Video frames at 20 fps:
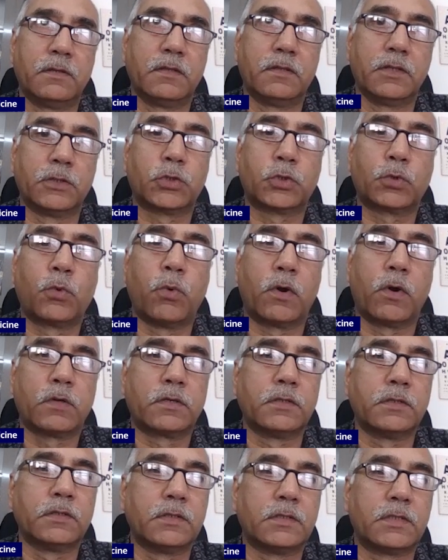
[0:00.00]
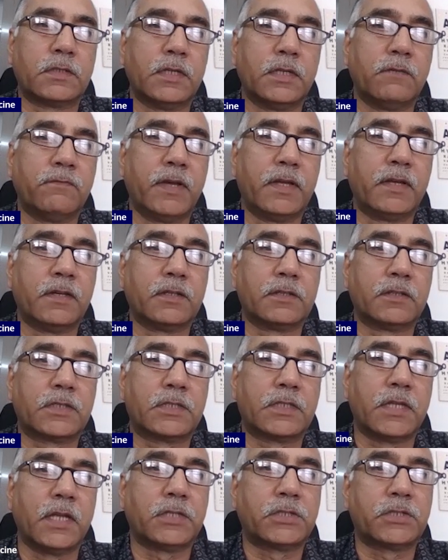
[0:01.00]
the squadrons in various
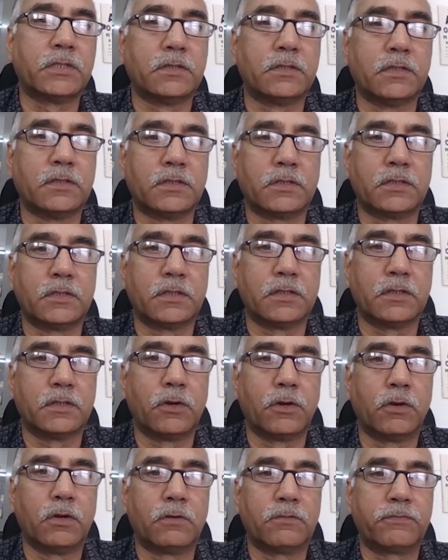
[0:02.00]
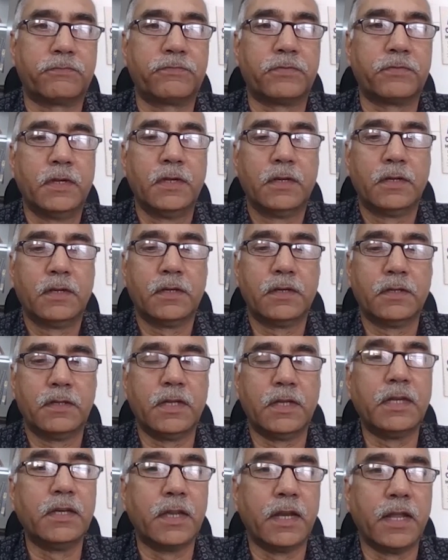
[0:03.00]
stations of
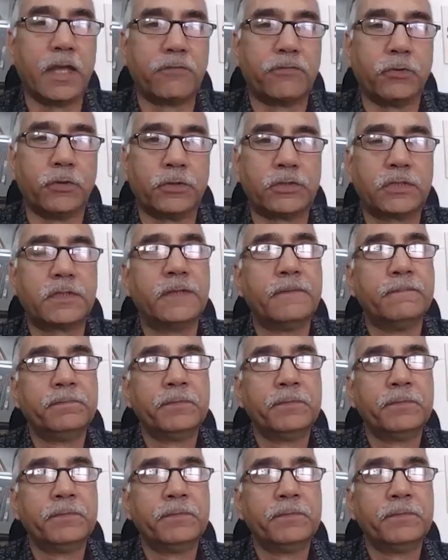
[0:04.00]
the Indian Air Force.